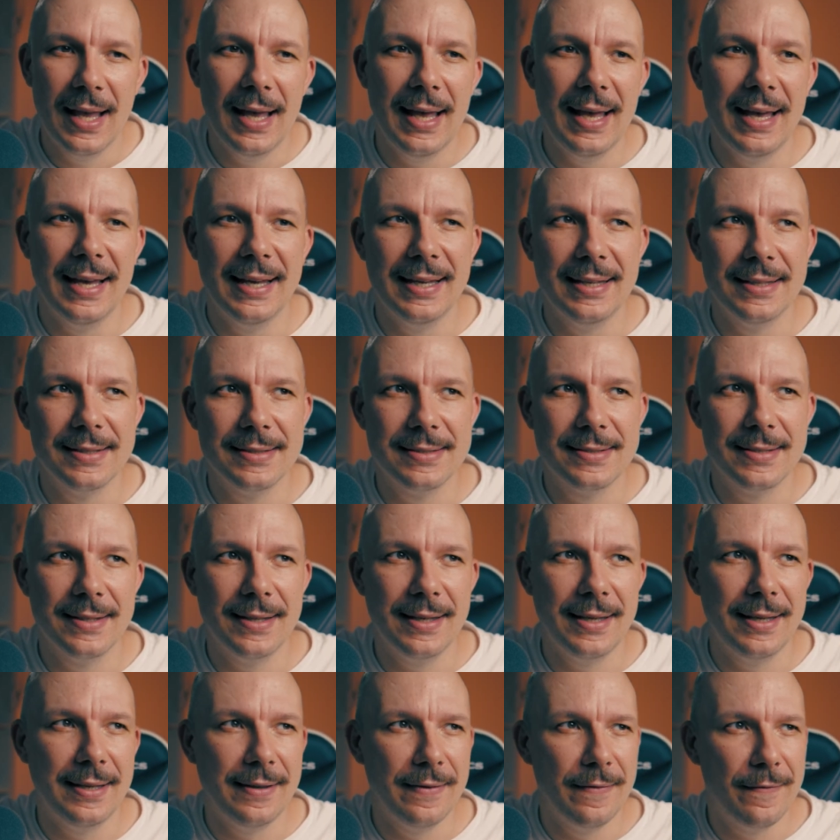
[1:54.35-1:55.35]
and
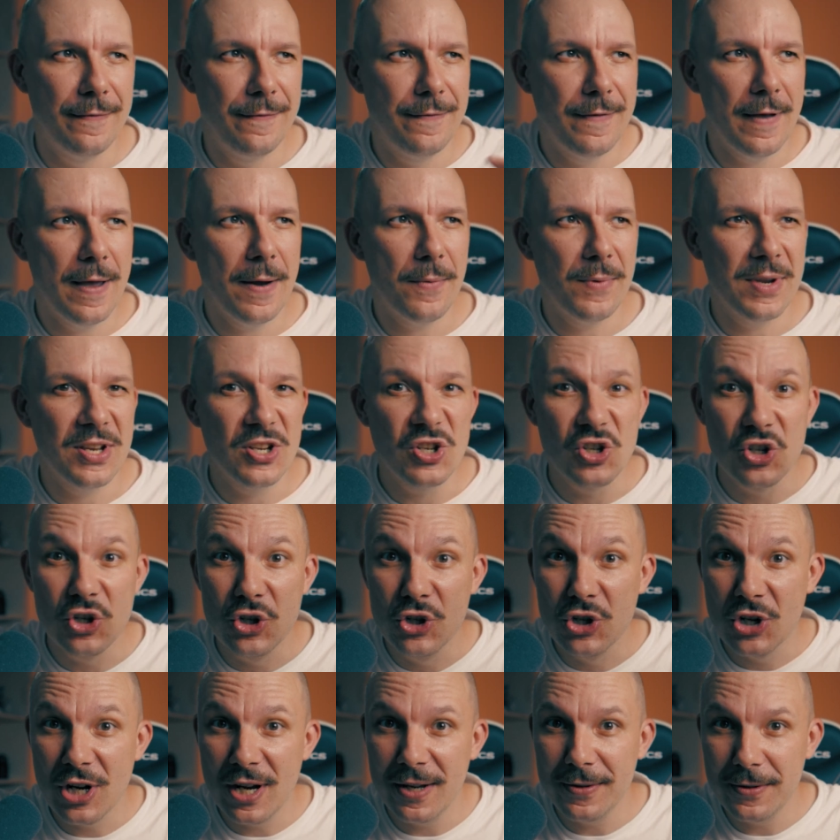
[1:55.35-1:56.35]
in very
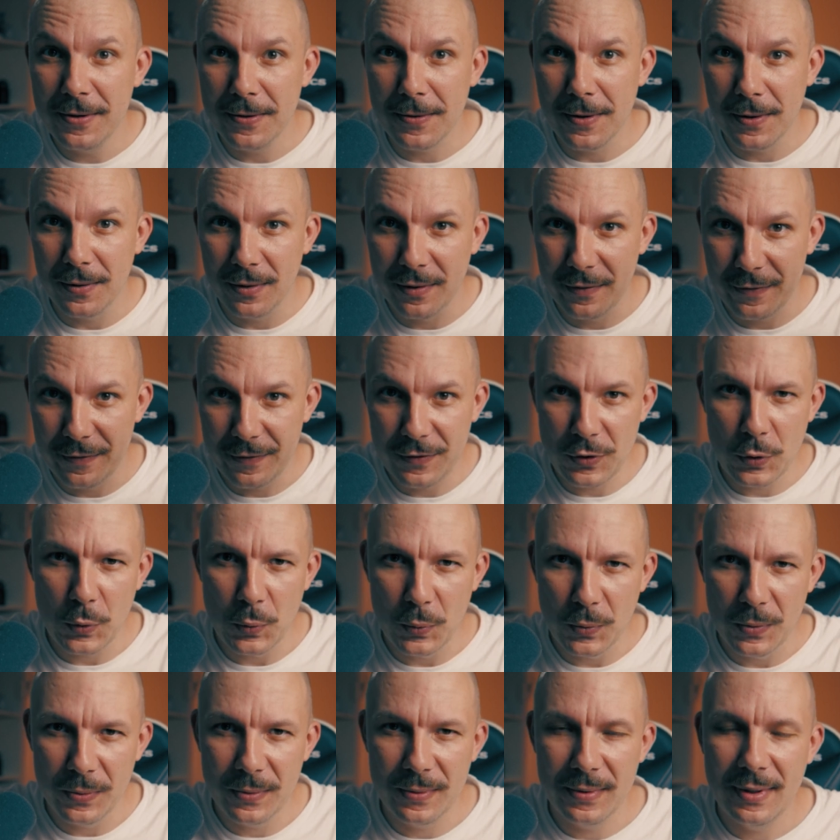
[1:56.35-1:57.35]
general
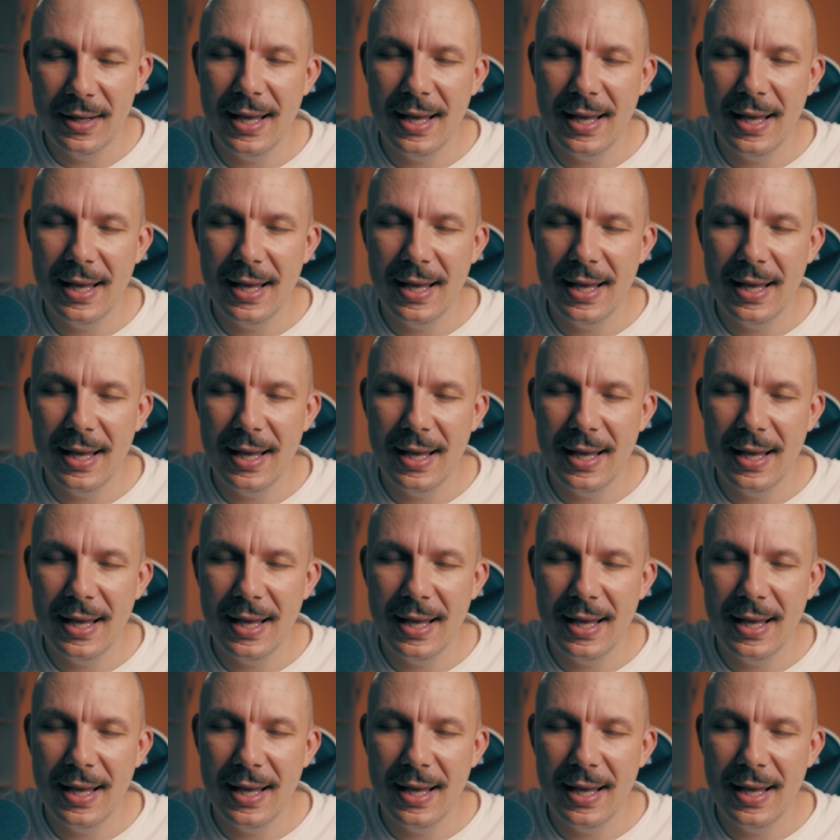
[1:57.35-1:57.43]
view,